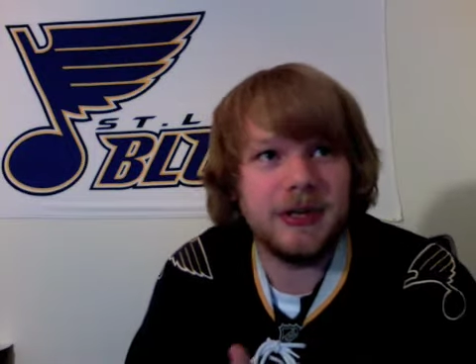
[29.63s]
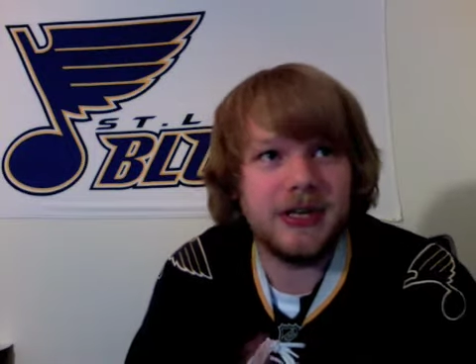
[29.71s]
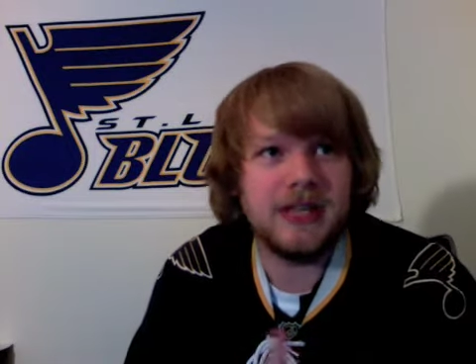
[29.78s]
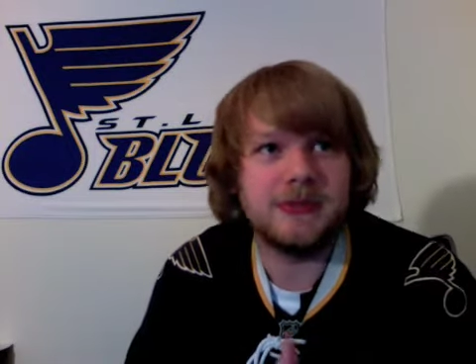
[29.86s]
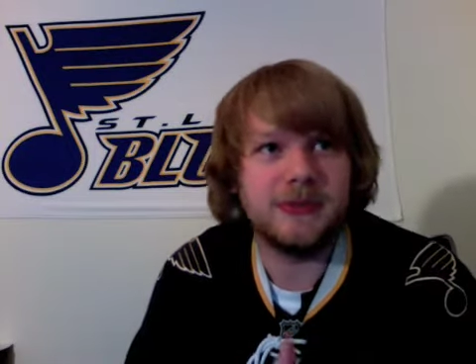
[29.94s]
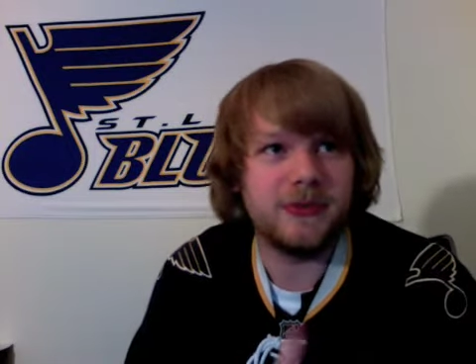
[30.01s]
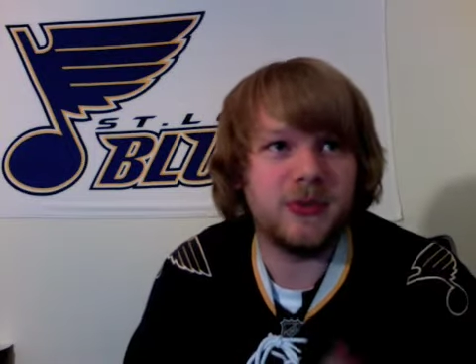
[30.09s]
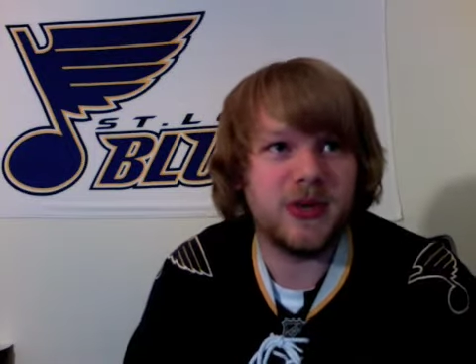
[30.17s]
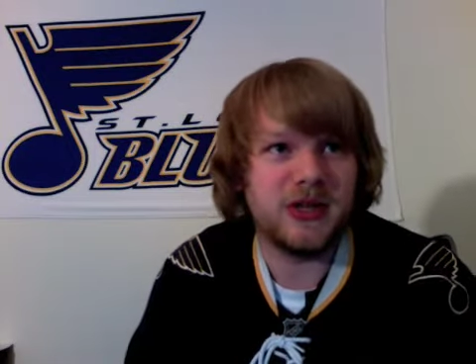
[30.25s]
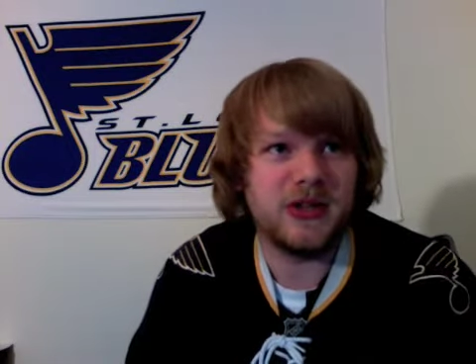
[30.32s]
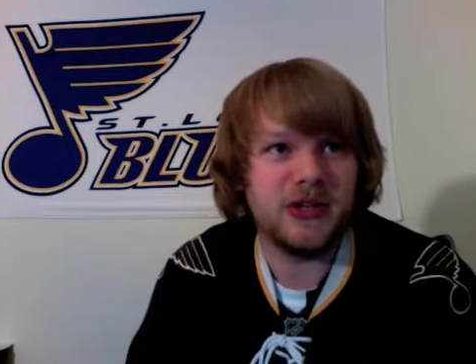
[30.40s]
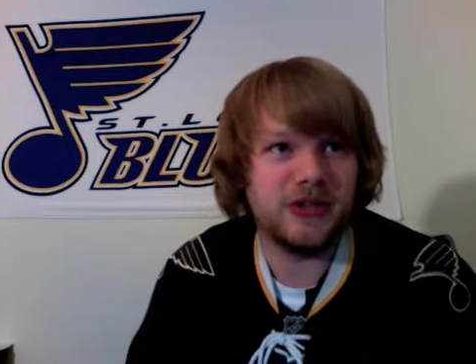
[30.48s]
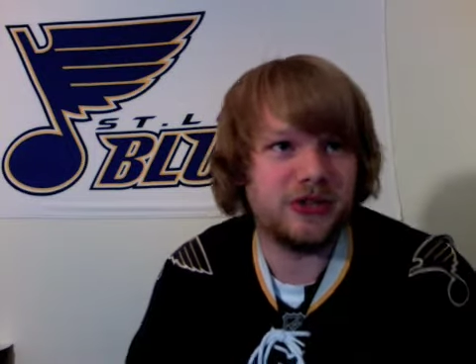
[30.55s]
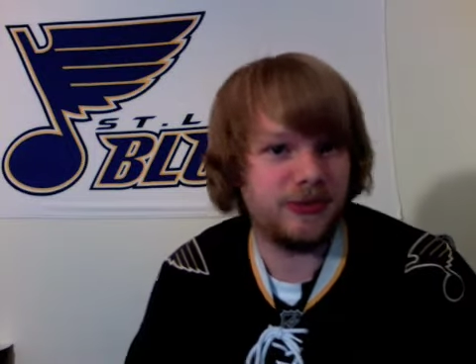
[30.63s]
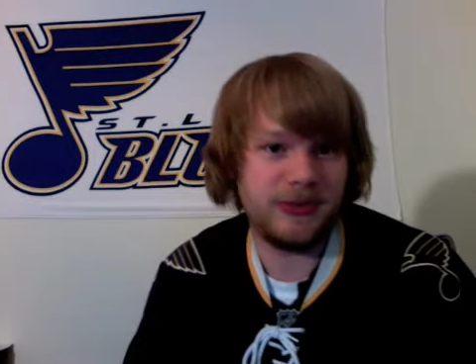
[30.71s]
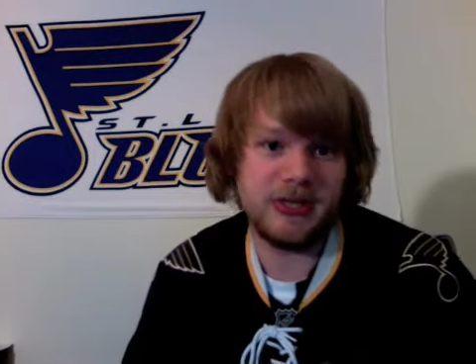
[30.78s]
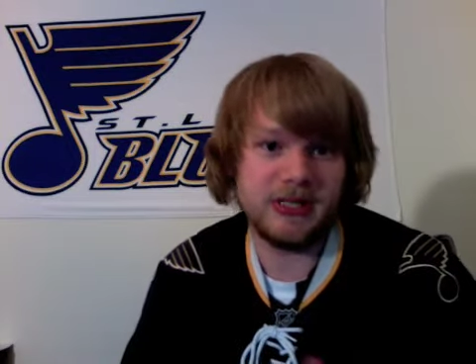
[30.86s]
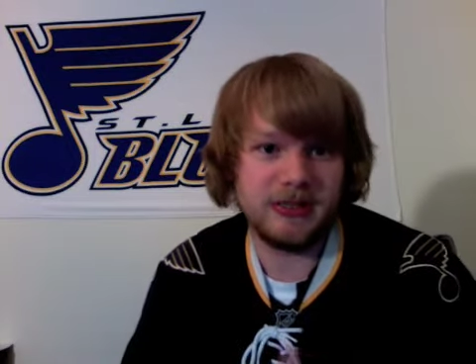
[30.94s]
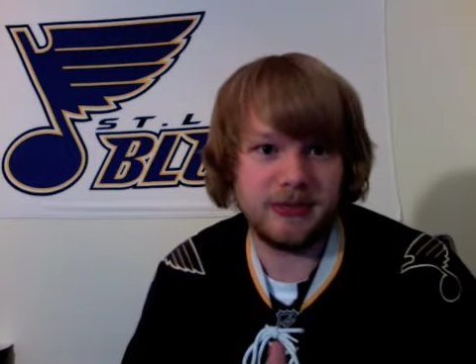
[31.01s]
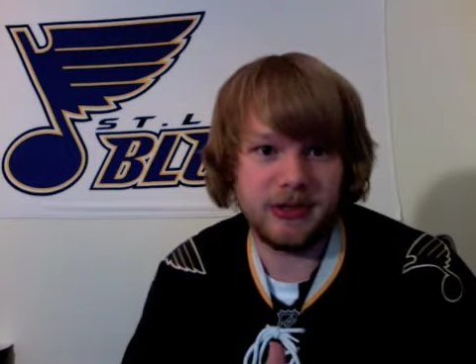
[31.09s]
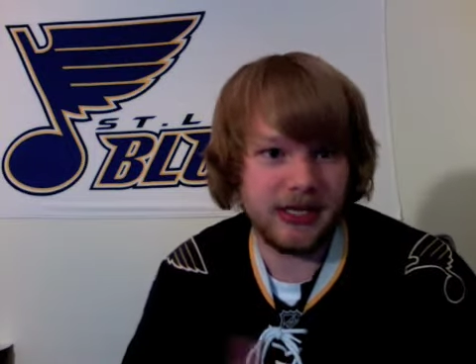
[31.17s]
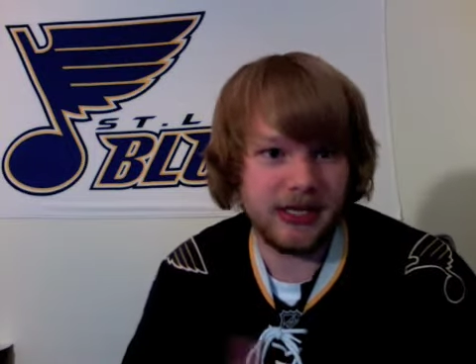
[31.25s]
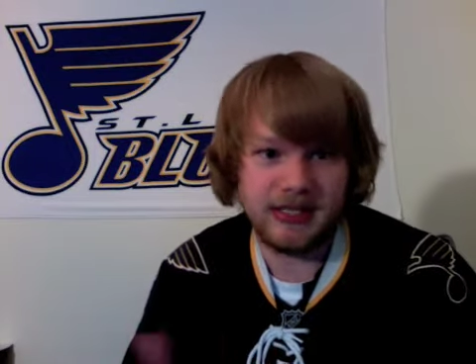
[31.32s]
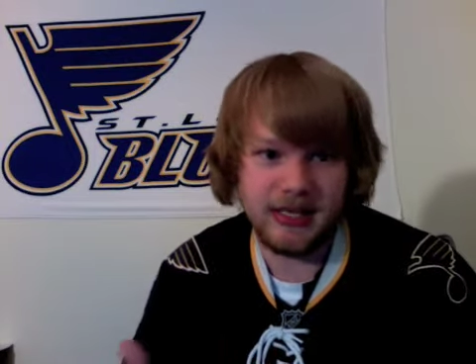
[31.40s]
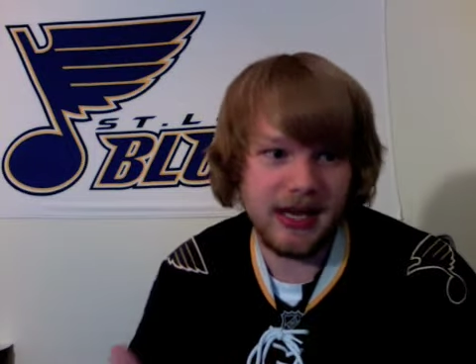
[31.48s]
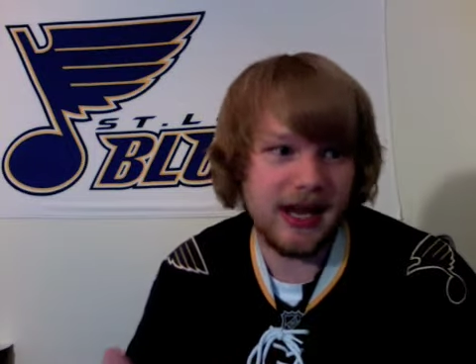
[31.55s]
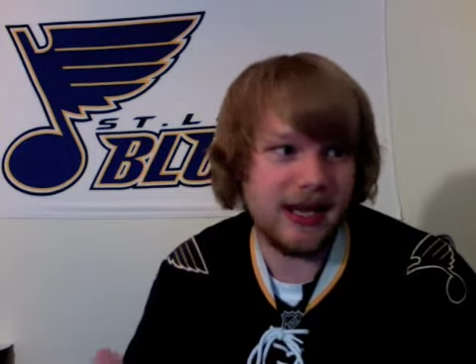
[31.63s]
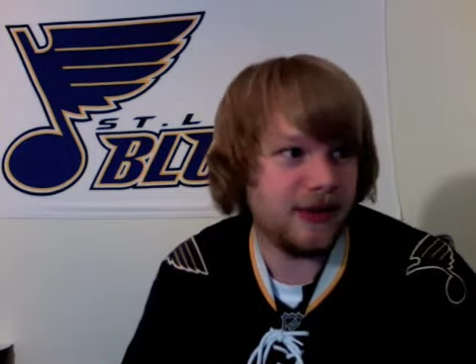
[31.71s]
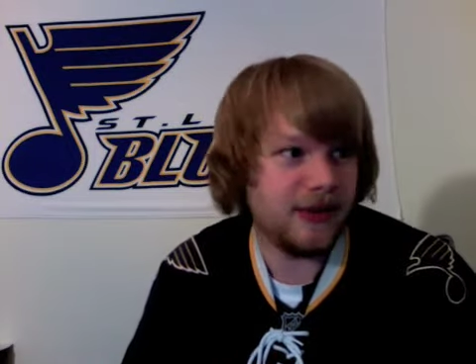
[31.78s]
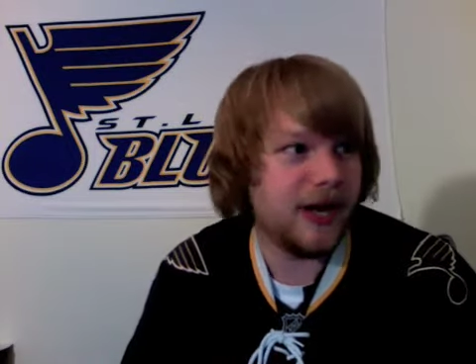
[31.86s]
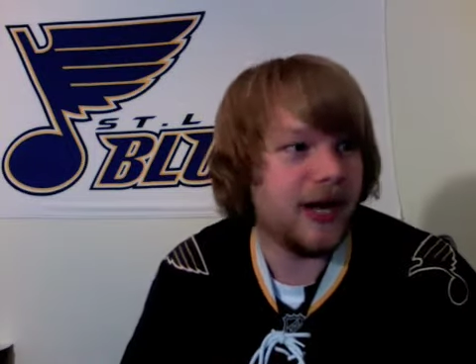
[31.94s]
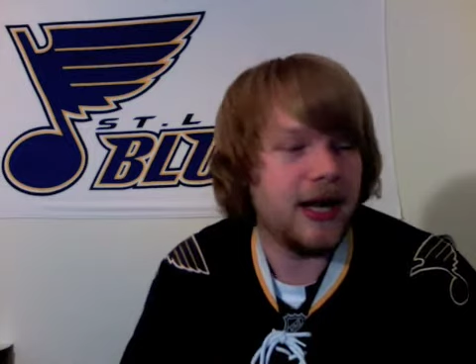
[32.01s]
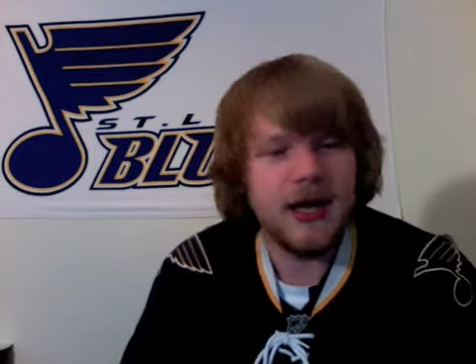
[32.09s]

of days before we clinched just because I'm a lazy guy anyway.